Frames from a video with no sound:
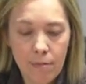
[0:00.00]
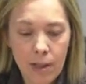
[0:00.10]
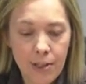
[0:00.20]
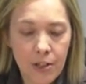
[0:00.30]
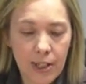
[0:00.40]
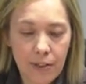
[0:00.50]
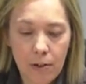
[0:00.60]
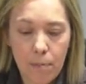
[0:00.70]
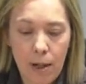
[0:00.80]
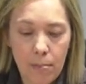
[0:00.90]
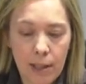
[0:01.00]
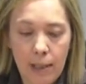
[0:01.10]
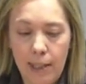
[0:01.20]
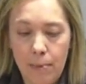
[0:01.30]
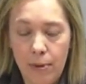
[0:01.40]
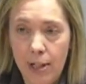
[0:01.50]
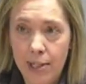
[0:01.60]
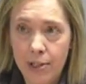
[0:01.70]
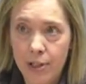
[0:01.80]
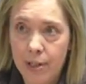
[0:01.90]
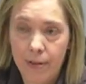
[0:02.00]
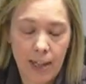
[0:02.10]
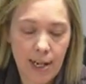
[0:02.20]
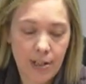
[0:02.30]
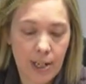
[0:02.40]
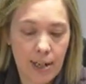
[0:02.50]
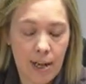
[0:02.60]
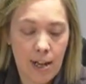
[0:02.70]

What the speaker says: to get their public librarian certification.